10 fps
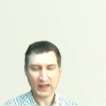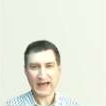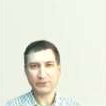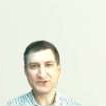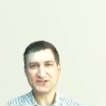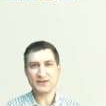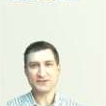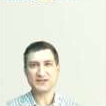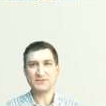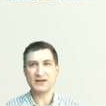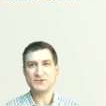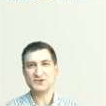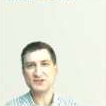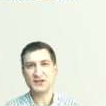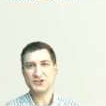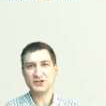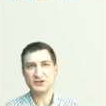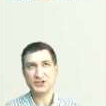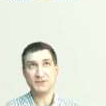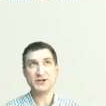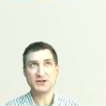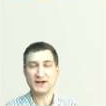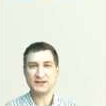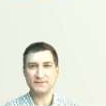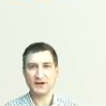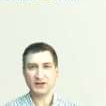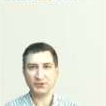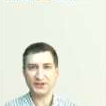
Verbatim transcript: I will say that sometimes you see a ge geometric random variable